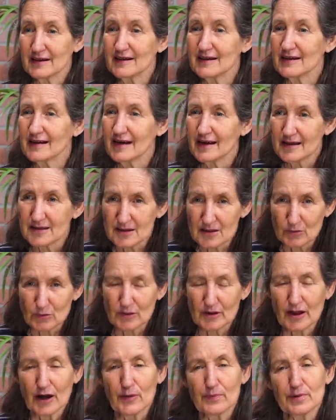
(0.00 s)
Yes, it
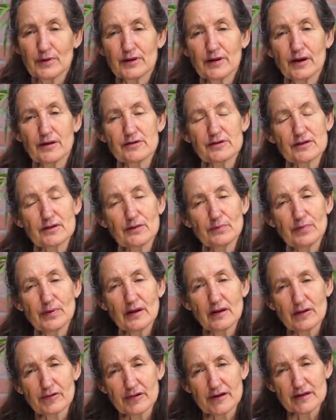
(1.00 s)
will open those
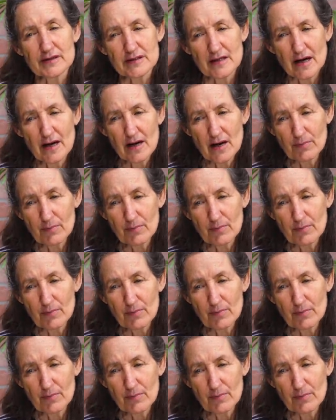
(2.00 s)
capillaries,